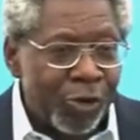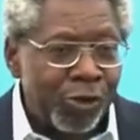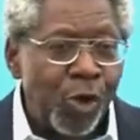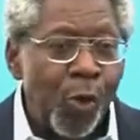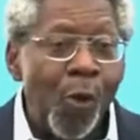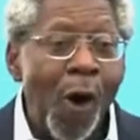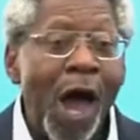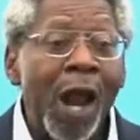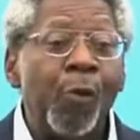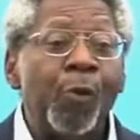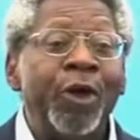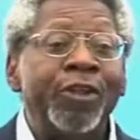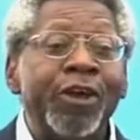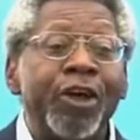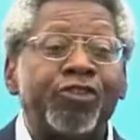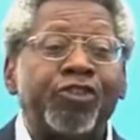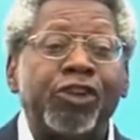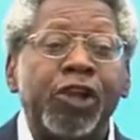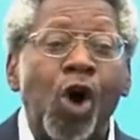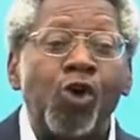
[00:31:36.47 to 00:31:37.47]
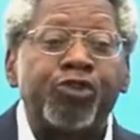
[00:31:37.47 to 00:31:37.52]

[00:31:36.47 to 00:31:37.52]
So why don't we just